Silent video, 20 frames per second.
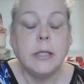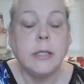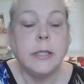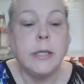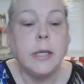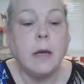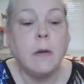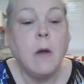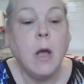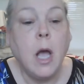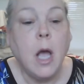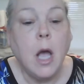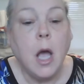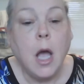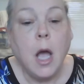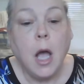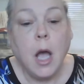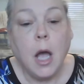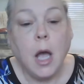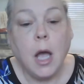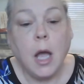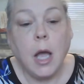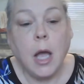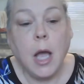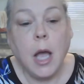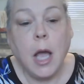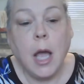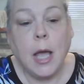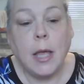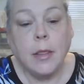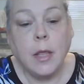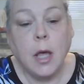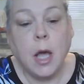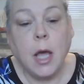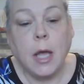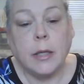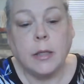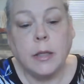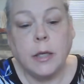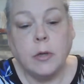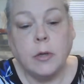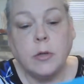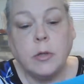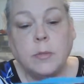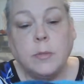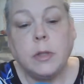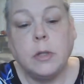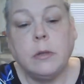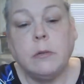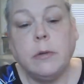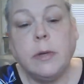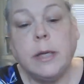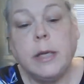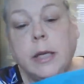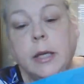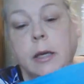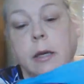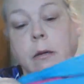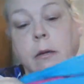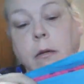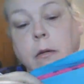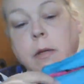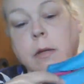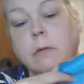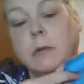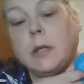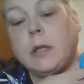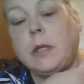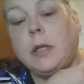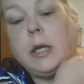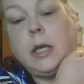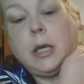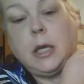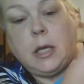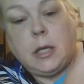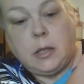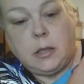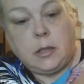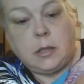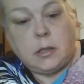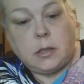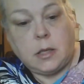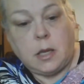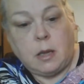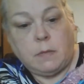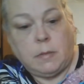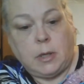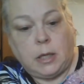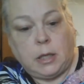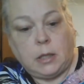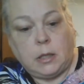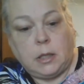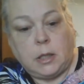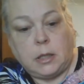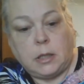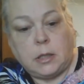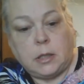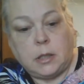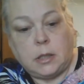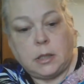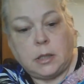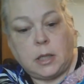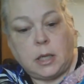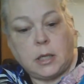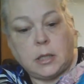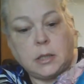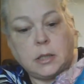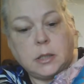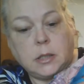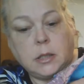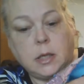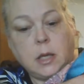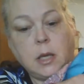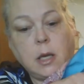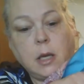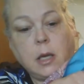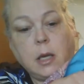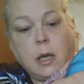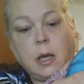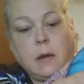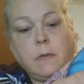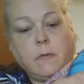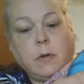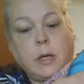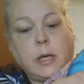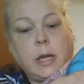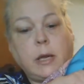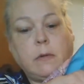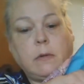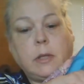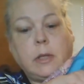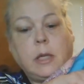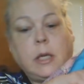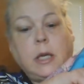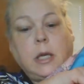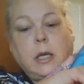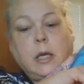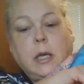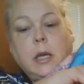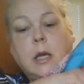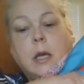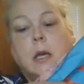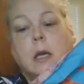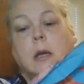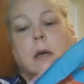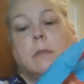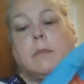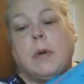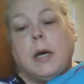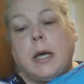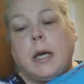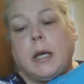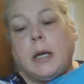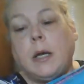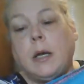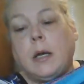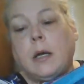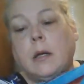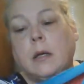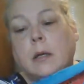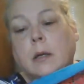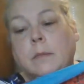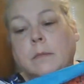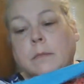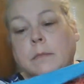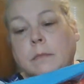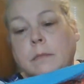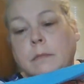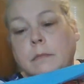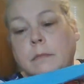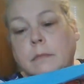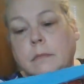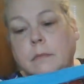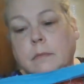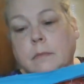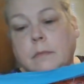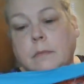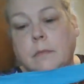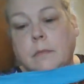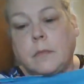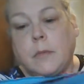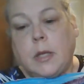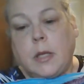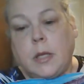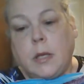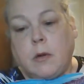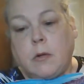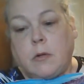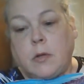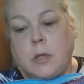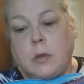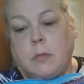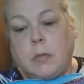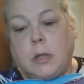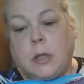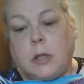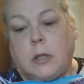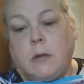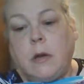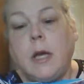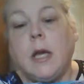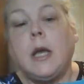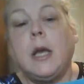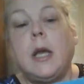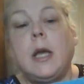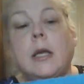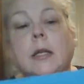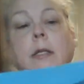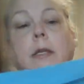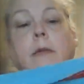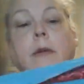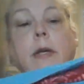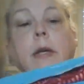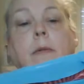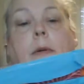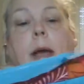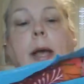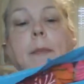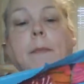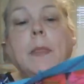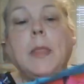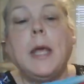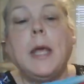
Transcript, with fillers: so I thought there's blue in here. There really is. I mean, it's, it's every now and then, but, um, there's some blue. So anyway,